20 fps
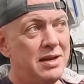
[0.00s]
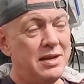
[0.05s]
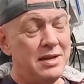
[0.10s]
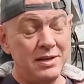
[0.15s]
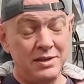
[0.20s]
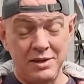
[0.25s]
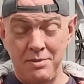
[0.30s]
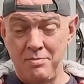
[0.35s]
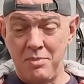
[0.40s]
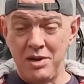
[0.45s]

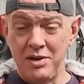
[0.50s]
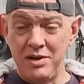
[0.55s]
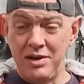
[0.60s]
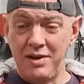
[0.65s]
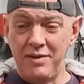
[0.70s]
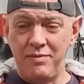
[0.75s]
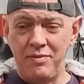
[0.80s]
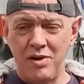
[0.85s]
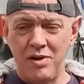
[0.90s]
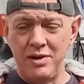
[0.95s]
So Monday
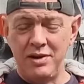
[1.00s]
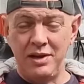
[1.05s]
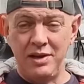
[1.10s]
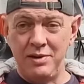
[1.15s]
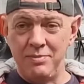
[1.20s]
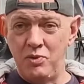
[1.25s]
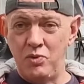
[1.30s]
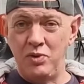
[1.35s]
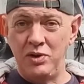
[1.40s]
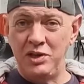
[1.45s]
to Friday in
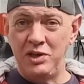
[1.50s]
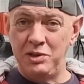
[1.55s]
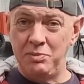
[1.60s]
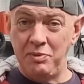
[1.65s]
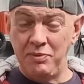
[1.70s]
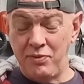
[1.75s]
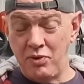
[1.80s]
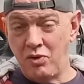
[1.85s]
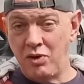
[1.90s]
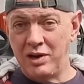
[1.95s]
the mornings,
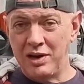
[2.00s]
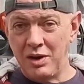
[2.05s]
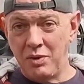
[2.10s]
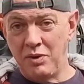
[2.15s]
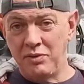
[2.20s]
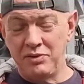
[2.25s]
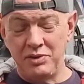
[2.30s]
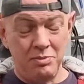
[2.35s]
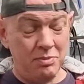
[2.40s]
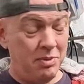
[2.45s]
before I
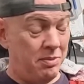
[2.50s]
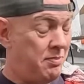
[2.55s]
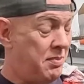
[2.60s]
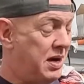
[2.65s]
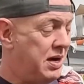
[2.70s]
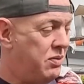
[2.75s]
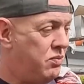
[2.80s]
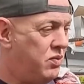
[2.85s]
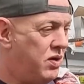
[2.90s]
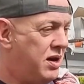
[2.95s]
go off to my
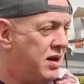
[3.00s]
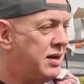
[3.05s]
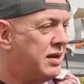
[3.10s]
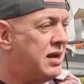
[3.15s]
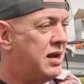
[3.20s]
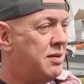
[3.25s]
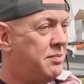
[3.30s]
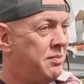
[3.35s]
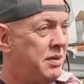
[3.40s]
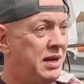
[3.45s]
main
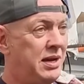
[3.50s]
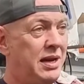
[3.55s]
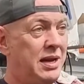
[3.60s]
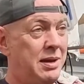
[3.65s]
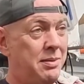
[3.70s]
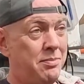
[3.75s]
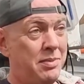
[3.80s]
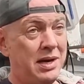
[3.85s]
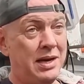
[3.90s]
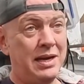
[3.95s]
work, I'm in
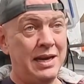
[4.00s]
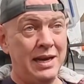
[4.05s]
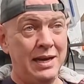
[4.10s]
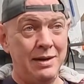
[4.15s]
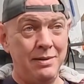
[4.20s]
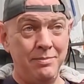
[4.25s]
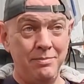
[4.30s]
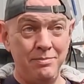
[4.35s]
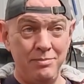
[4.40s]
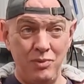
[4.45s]
here
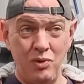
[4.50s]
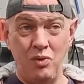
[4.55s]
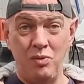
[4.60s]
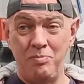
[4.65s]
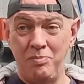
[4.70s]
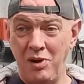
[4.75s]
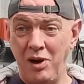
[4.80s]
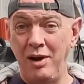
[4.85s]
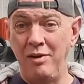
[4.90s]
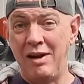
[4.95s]
making more
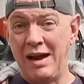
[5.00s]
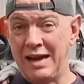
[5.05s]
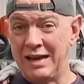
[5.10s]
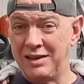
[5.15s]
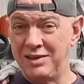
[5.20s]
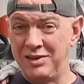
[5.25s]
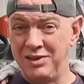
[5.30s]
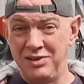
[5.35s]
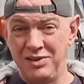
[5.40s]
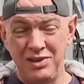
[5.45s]
bike
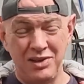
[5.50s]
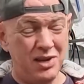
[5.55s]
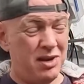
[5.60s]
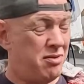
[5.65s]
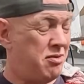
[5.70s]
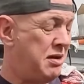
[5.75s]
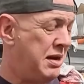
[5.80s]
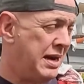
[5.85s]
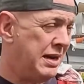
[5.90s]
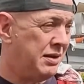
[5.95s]
racks and
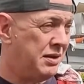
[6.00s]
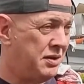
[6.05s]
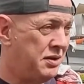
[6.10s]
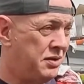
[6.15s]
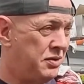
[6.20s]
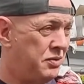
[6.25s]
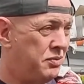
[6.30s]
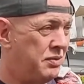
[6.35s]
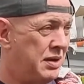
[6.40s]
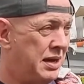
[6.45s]
security
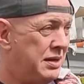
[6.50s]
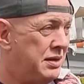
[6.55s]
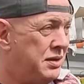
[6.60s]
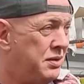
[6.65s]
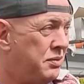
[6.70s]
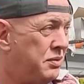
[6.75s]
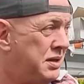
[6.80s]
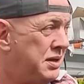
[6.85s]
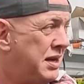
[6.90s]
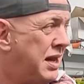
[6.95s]
anchors and all that
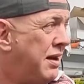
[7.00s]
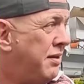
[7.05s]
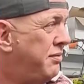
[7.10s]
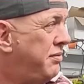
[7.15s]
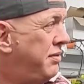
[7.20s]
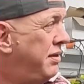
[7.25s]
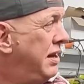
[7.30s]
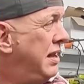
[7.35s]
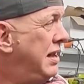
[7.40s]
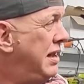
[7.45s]
sort of
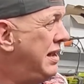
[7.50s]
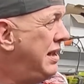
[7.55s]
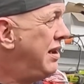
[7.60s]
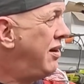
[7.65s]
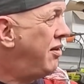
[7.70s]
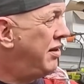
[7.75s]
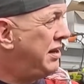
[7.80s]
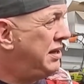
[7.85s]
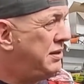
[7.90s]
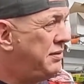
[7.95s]
stuff.
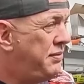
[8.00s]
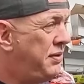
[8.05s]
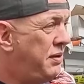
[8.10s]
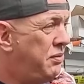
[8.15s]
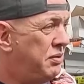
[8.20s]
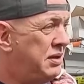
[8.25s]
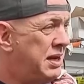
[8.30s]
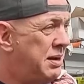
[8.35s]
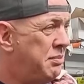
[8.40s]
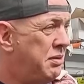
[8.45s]
I need to
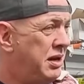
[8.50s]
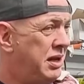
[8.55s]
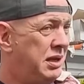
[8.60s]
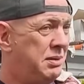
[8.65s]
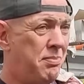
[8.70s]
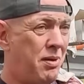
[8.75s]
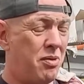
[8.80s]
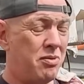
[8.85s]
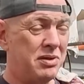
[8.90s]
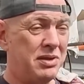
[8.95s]
fill some of these
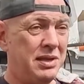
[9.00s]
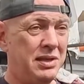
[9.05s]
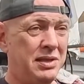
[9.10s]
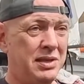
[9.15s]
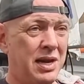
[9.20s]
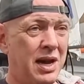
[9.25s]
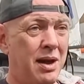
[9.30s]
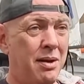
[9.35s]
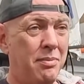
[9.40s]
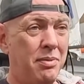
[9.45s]

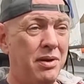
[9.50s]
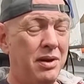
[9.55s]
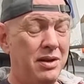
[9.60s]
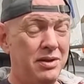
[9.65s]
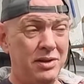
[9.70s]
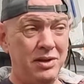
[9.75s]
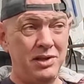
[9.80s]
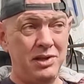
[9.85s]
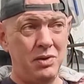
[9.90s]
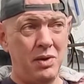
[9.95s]
boxes up,
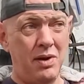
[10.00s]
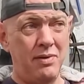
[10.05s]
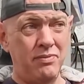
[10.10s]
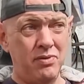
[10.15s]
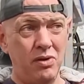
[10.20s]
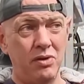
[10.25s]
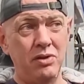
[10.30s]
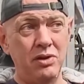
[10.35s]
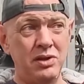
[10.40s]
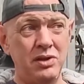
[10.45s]
just so I've
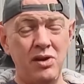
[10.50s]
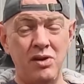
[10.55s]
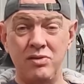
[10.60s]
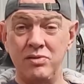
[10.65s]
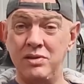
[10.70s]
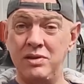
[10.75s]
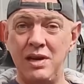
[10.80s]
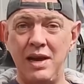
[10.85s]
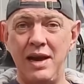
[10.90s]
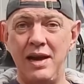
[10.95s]
got the
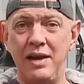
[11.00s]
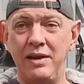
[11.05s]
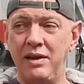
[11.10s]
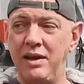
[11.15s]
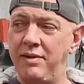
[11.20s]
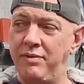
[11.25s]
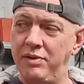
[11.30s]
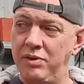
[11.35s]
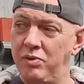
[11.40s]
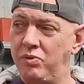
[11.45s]
stock there,
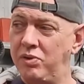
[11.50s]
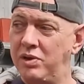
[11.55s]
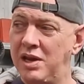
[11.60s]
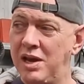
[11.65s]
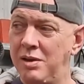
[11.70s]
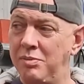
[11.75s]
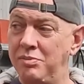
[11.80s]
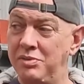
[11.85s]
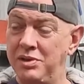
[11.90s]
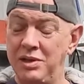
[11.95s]
that if an order
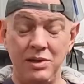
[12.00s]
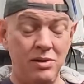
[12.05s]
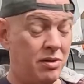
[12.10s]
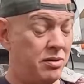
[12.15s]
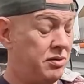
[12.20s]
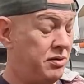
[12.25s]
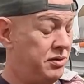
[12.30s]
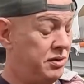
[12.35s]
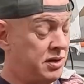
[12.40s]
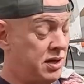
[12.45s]
comes in, I
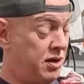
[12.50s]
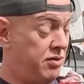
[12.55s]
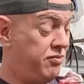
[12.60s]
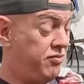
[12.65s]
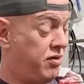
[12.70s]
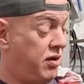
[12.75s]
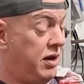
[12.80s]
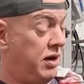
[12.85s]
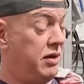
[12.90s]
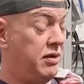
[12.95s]
can just go,
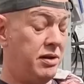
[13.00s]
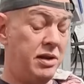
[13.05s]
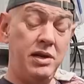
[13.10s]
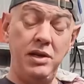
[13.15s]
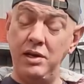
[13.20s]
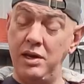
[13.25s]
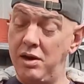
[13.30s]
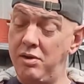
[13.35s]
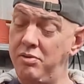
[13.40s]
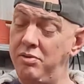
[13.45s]
right, there
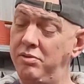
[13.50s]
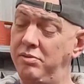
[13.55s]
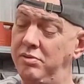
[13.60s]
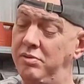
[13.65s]
you go,